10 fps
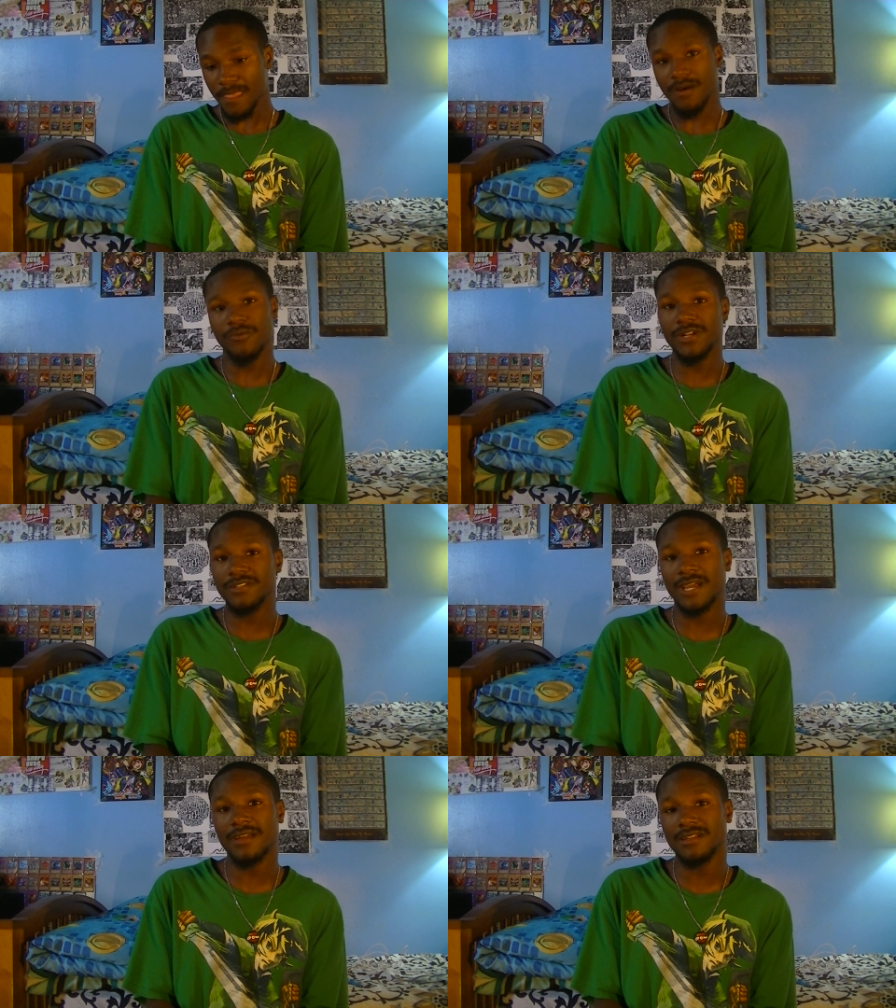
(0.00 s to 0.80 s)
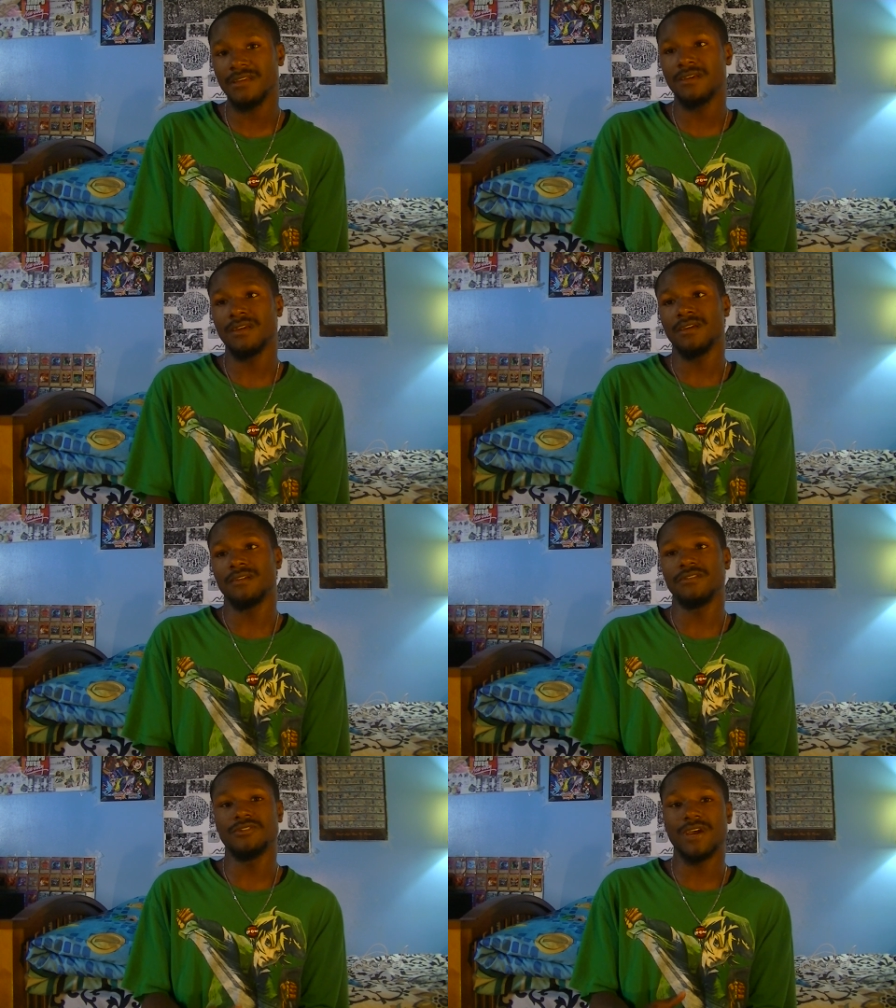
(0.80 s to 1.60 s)
what exactly
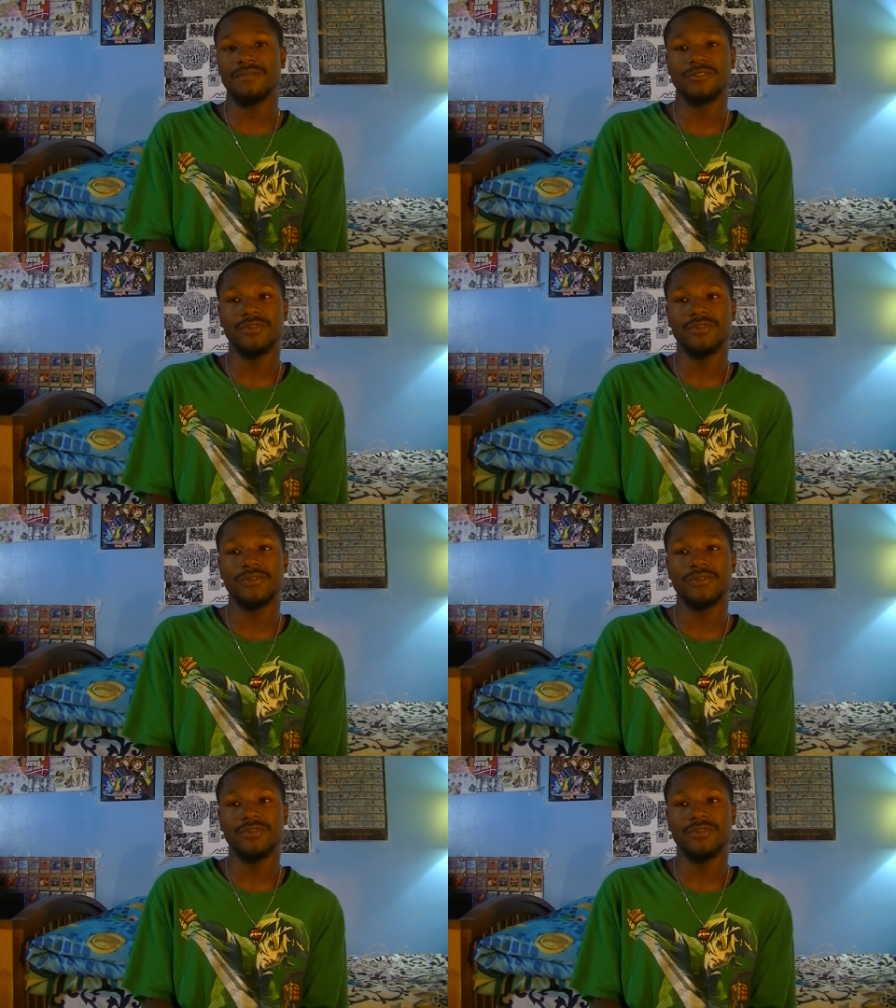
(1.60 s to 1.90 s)
do you have, to,